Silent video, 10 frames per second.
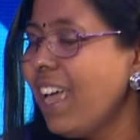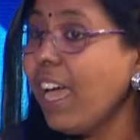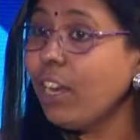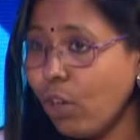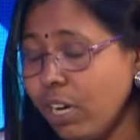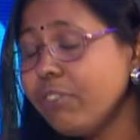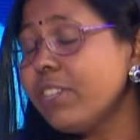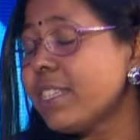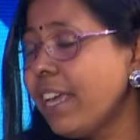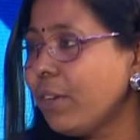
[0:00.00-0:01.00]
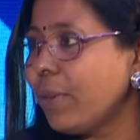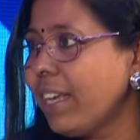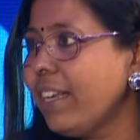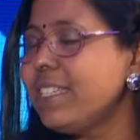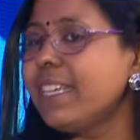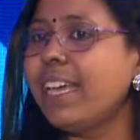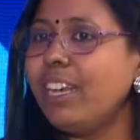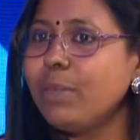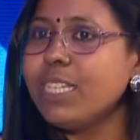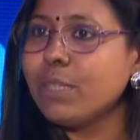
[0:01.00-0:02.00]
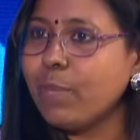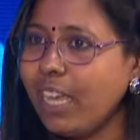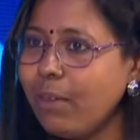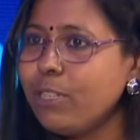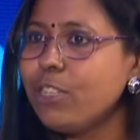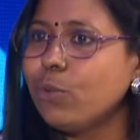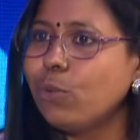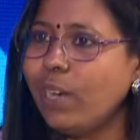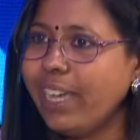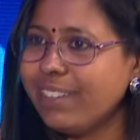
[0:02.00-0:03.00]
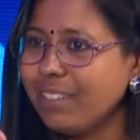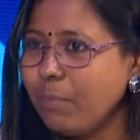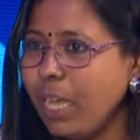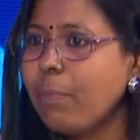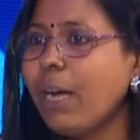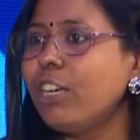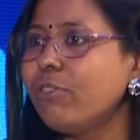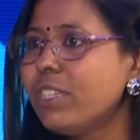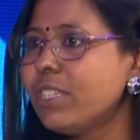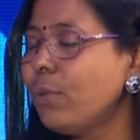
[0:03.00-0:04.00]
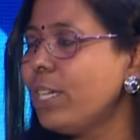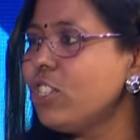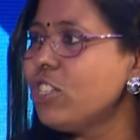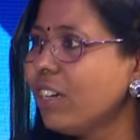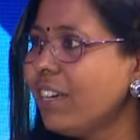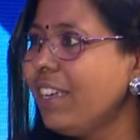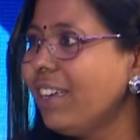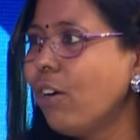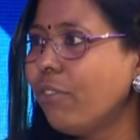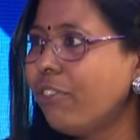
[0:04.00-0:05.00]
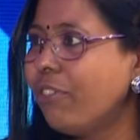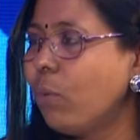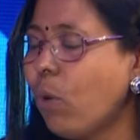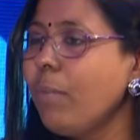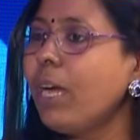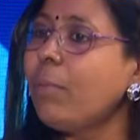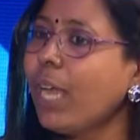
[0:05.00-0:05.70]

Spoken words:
And all of this, like you rightly said, Element has been able to be a part of this innovation journey of Walmart,